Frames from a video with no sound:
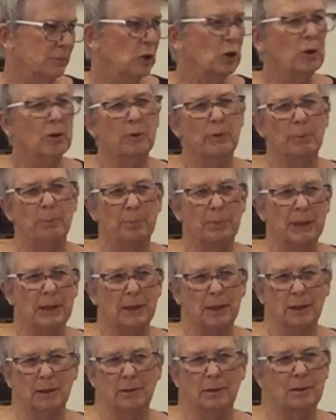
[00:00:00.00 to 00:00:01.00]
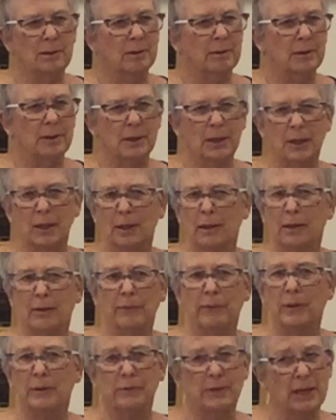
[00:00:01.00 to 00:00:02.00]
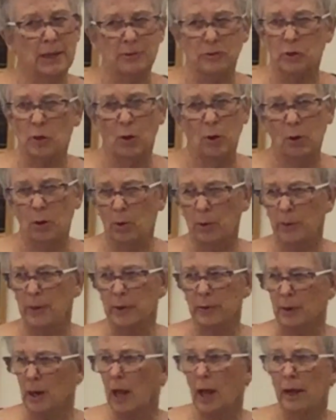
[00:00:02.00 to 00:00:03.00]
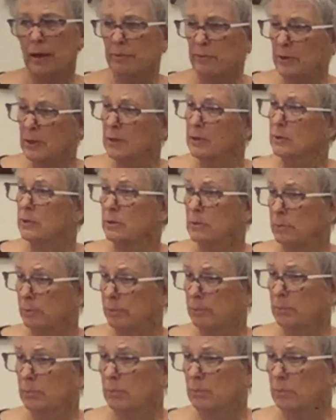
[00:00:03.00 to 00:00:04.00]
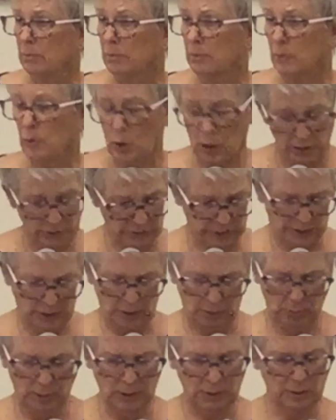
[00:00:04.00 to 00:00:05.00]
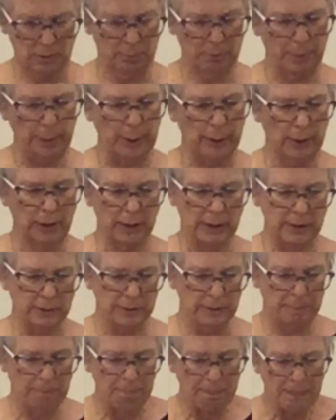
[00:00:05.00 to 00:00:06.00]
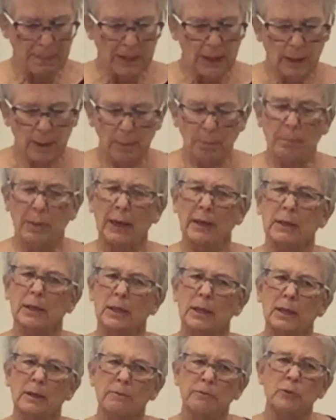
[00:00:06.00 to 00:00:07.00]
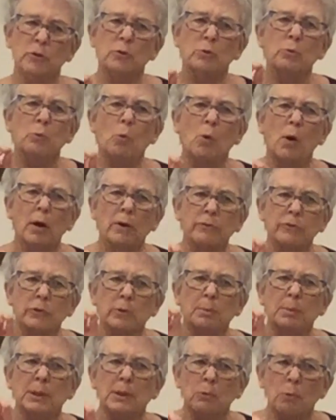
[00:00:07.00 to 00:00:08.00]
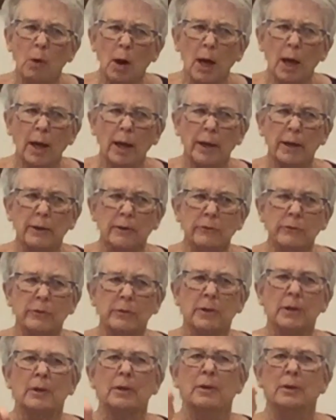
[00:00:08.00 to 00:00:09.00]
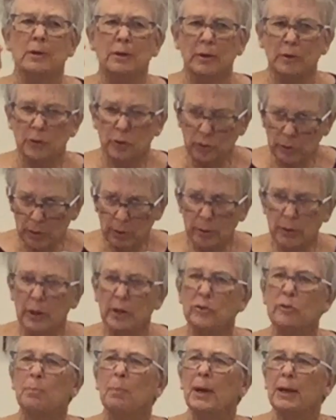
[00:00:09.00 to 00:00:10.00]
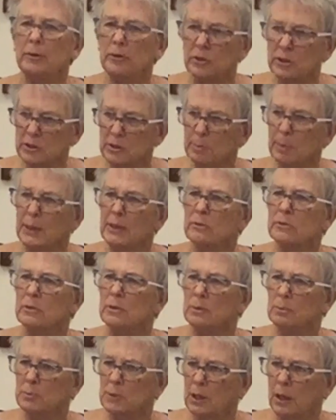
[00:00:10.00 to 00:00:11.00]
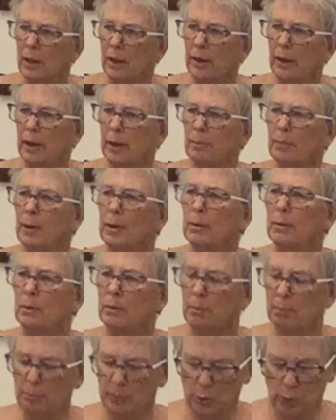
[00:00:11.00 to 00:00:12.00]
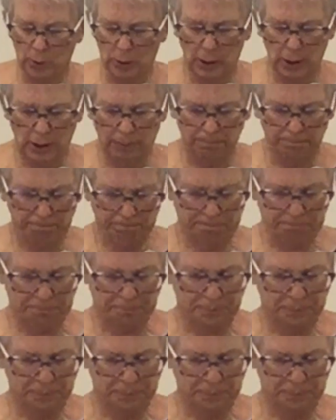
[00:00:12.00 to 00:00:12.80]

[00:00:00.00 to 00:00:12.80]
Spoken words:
you'll begin to think that that's all that life is, a series of parties. But if you want to be wise, it's better to spend some time mourning.